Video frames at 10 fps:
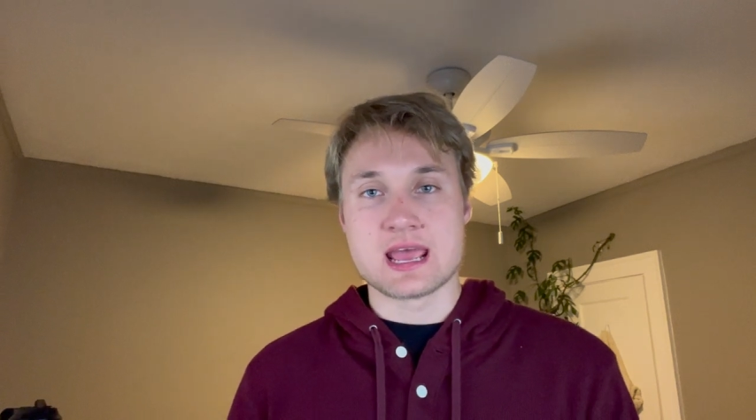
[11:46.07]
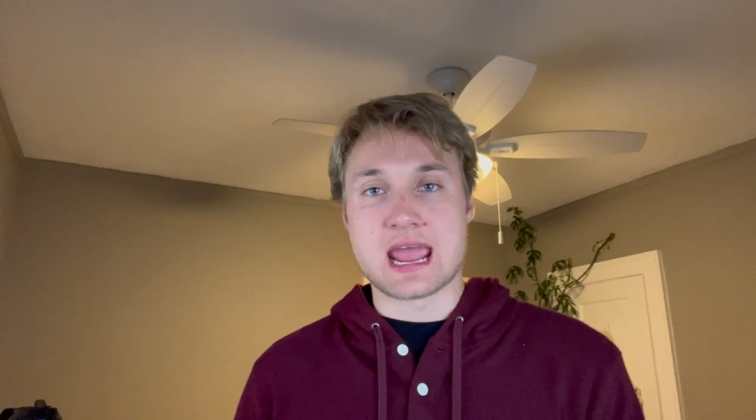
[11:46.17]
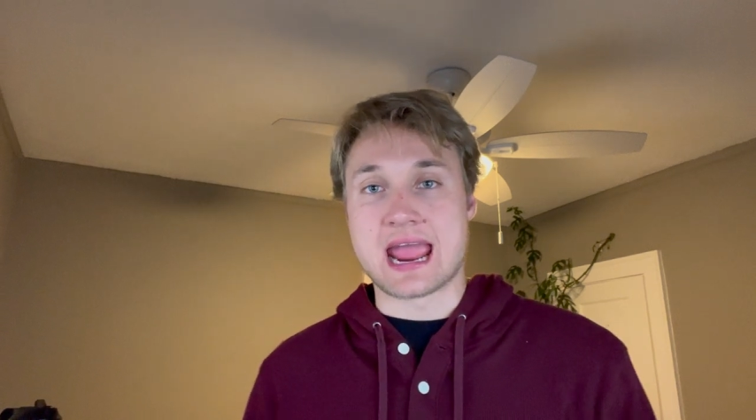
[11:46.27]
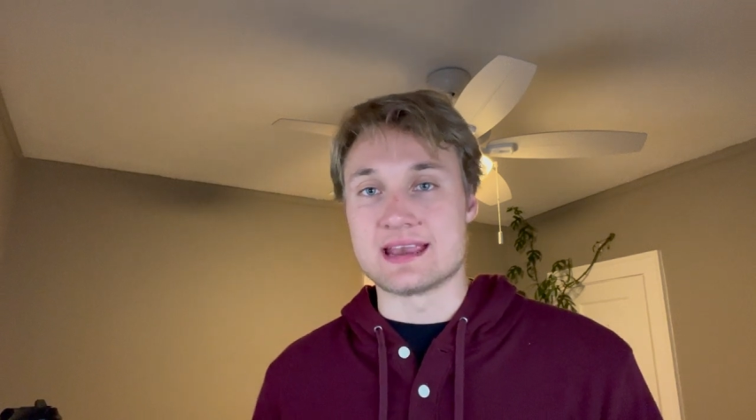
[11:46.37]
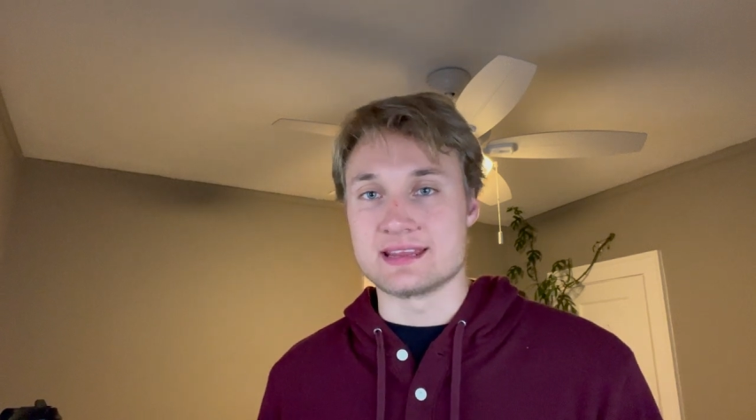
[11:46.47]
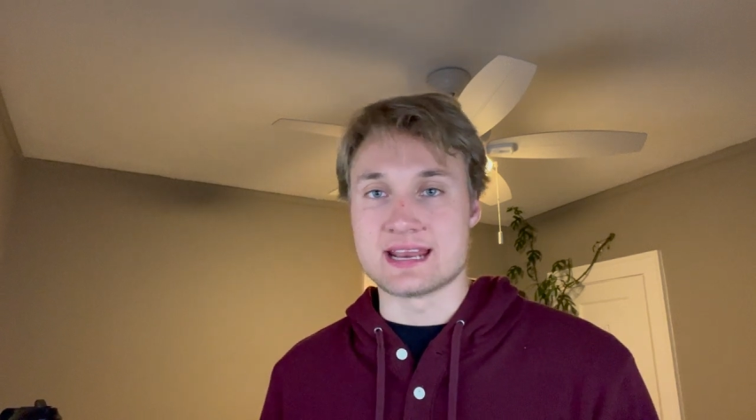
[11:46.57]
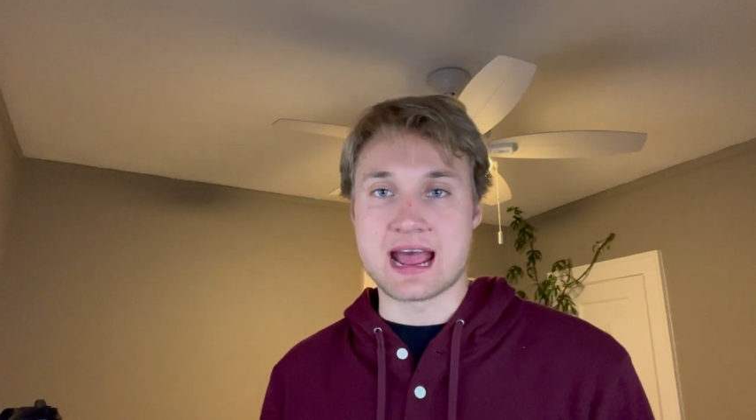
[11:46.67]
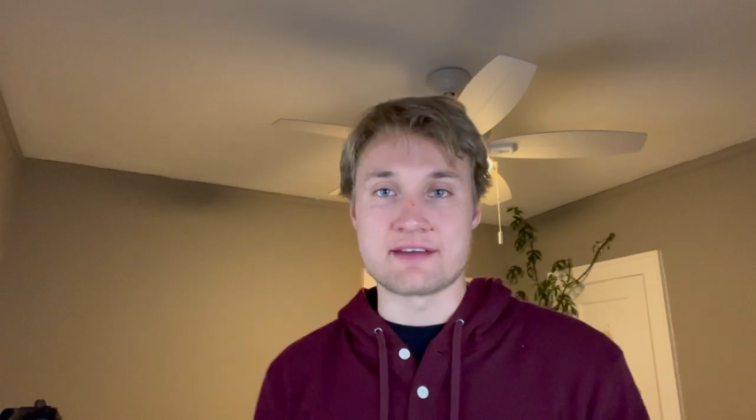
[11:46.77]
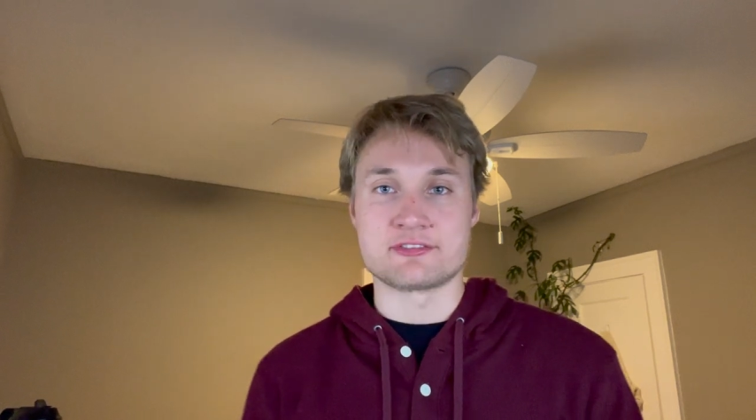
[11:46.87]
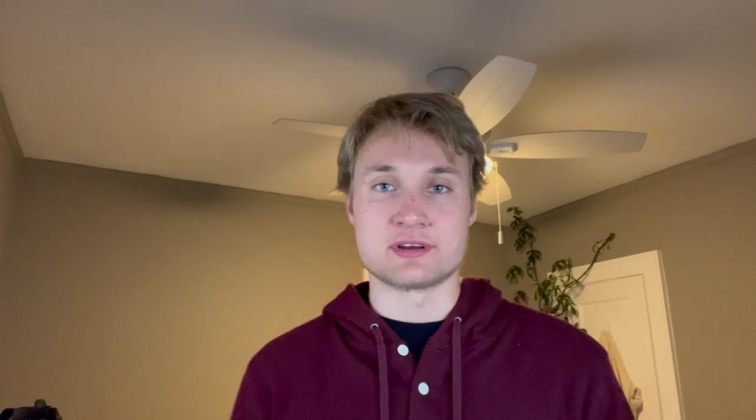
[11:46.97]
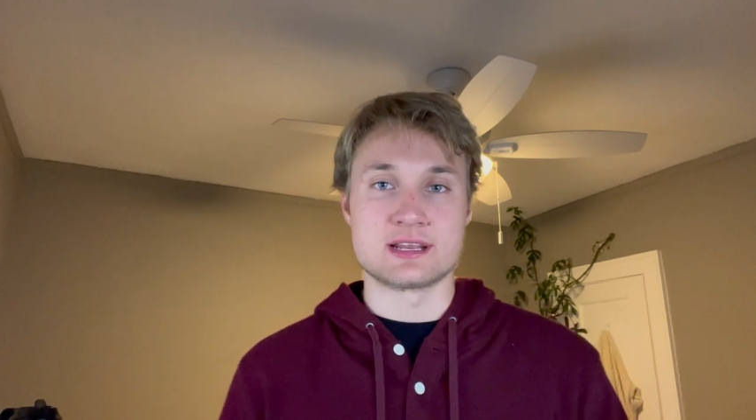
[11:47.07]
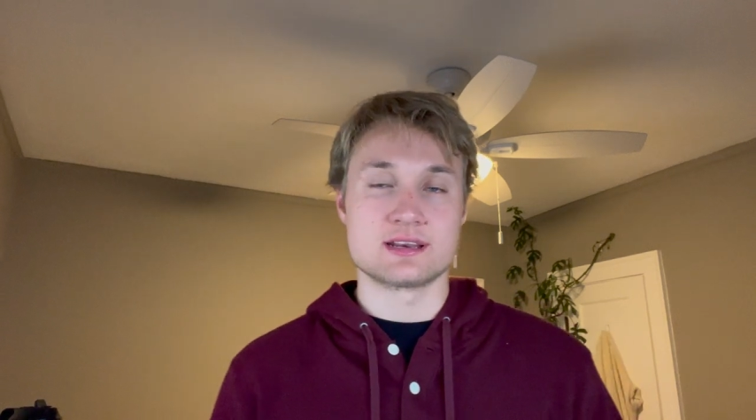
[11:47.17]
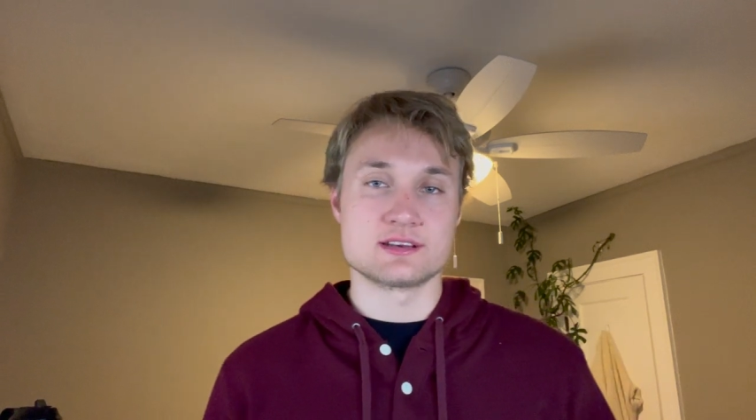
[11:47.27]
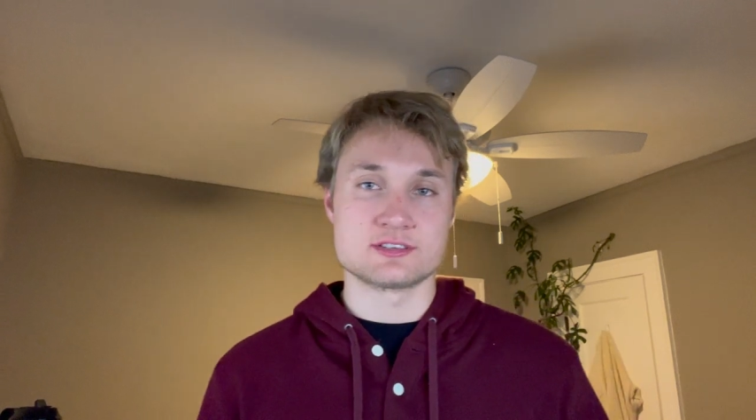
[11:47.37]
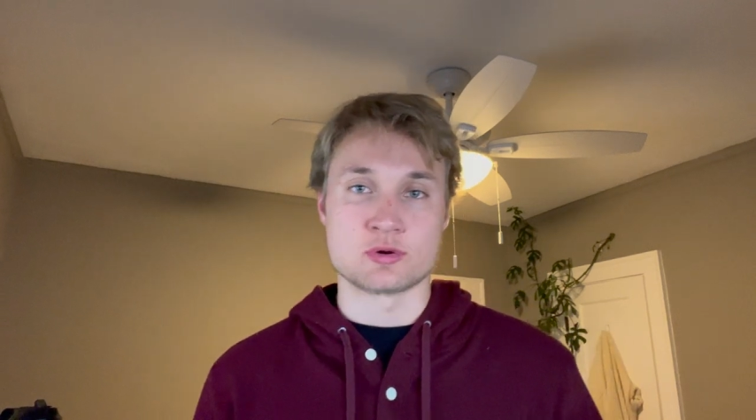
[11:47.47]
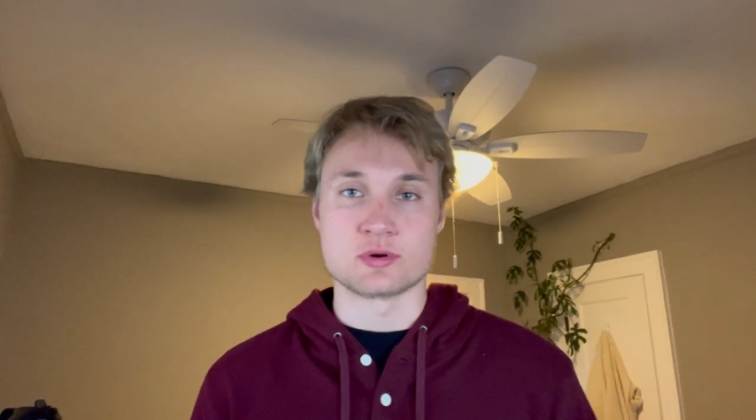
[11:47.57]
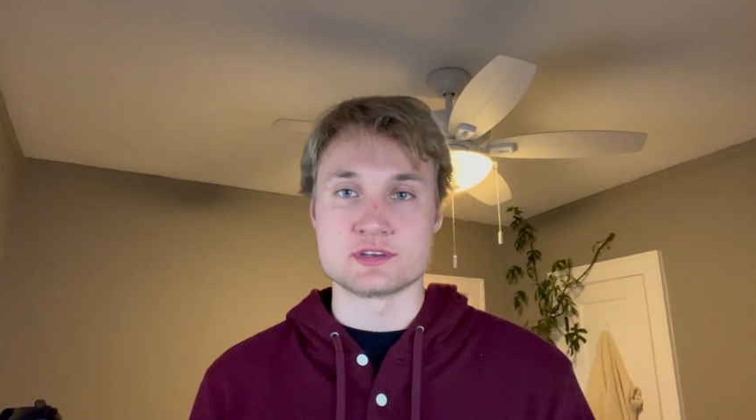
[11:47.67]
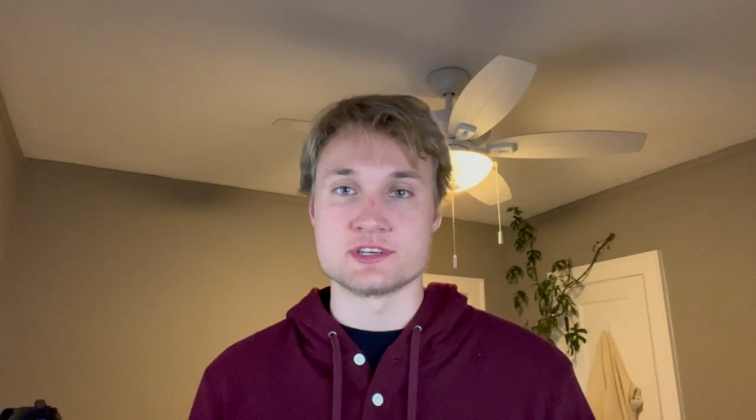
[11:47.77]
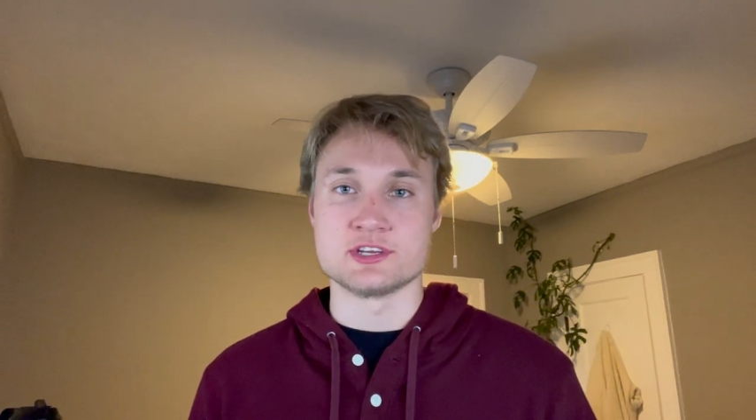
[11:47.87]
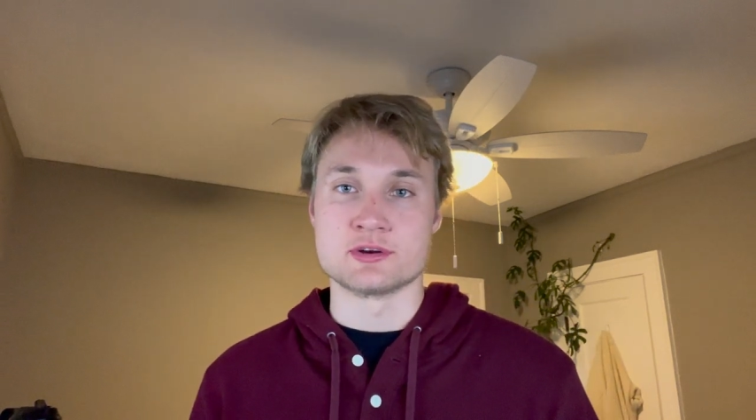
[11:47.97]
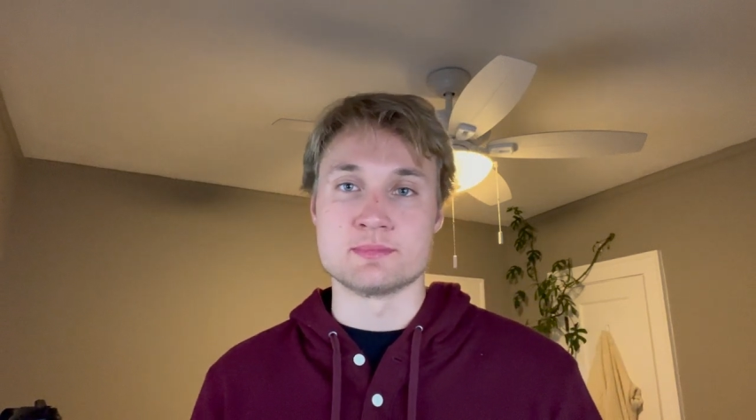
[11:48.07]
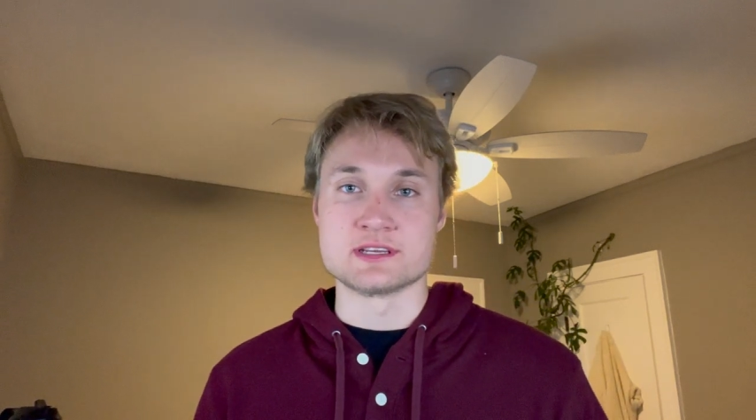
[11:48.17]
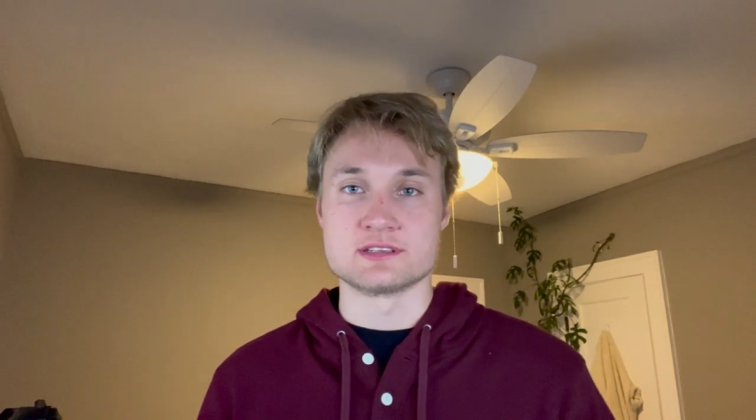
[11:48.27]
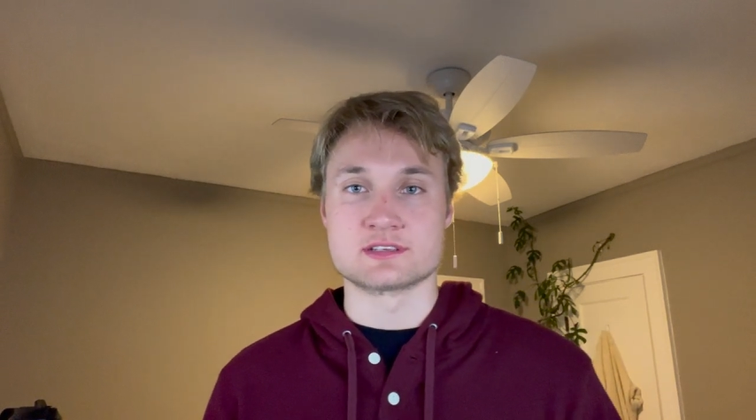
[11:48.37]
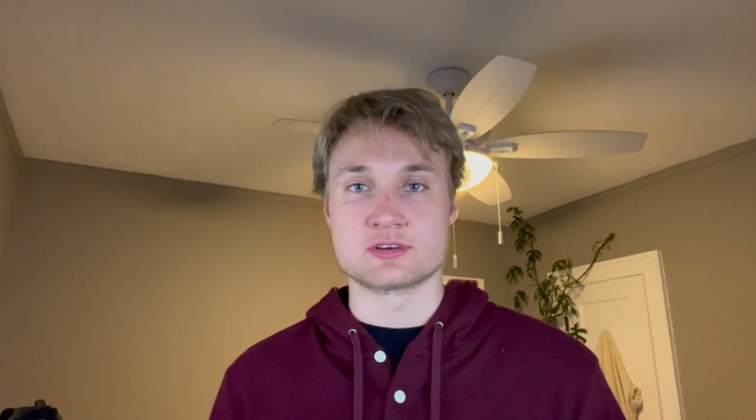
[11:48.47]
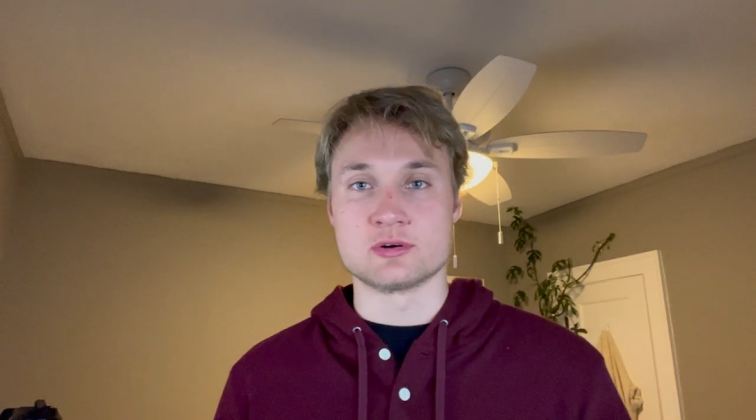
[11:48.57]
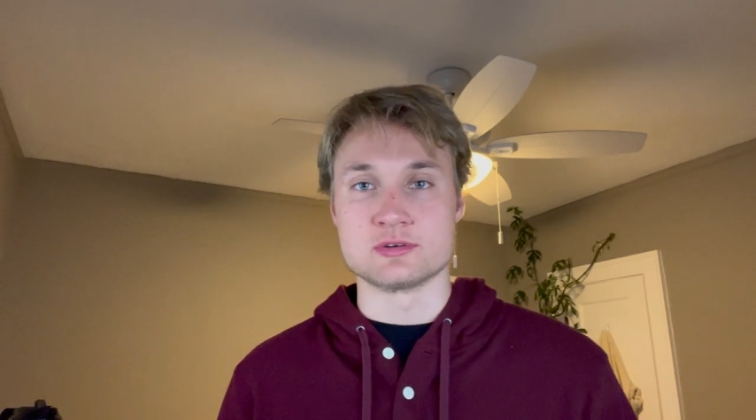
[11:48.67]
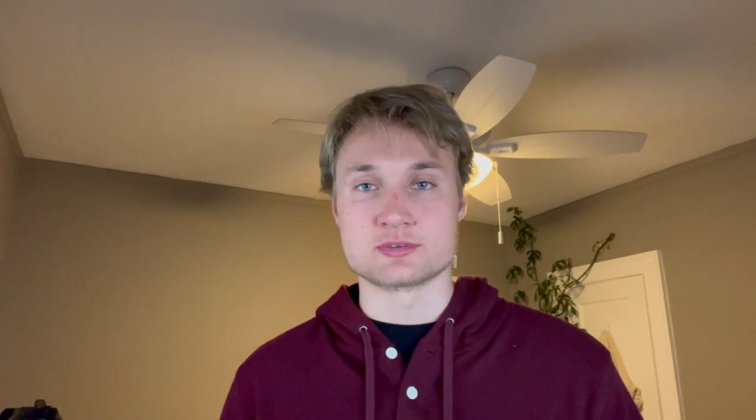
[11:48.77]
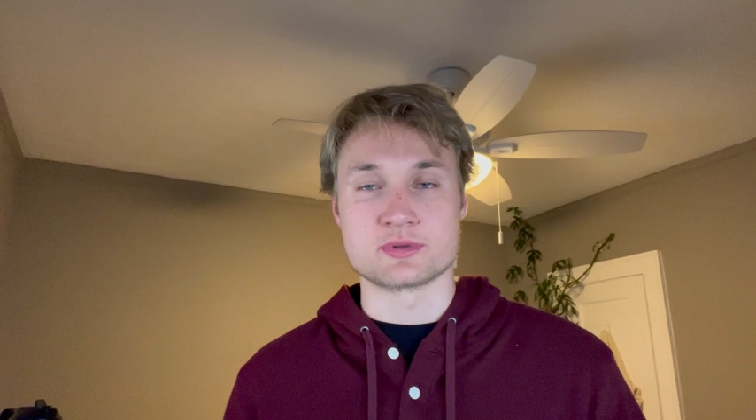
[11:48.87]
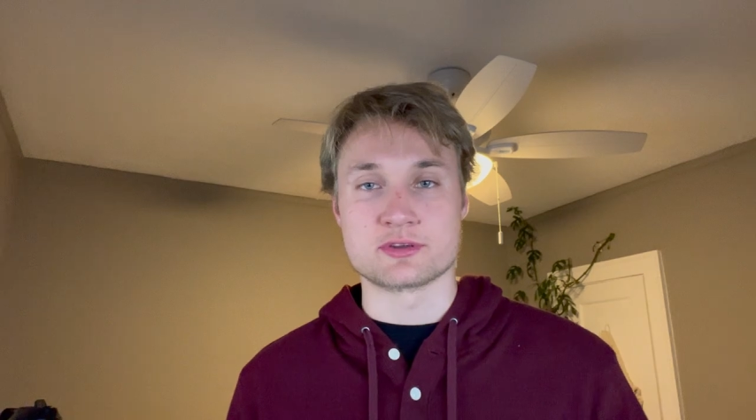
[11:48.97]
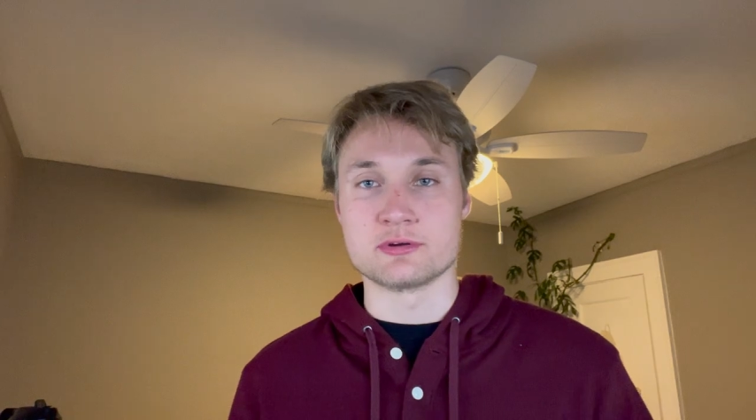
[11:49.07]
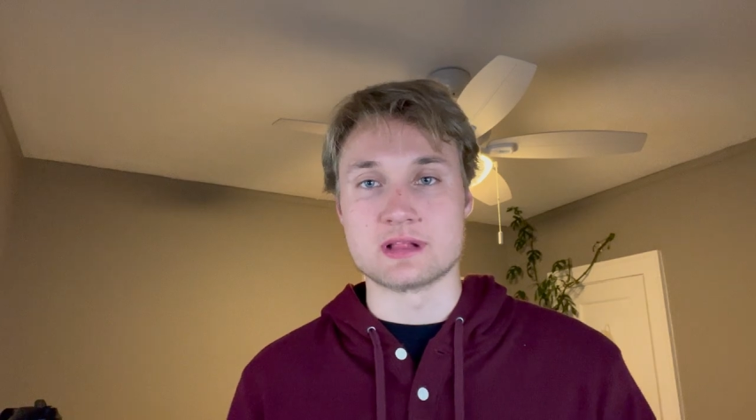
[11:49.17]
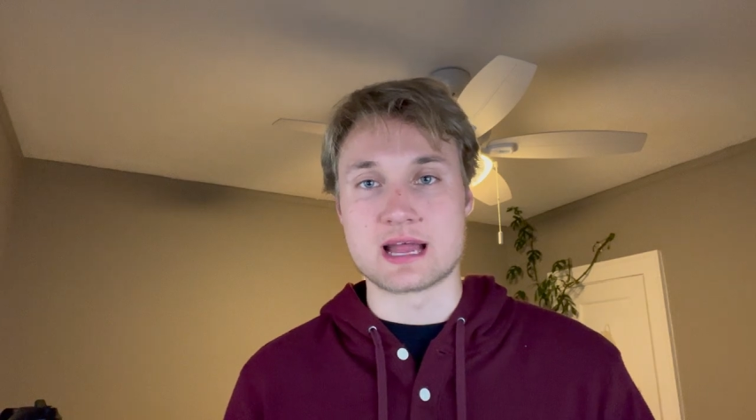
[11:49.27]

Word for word: and get after it towards your business goals with Google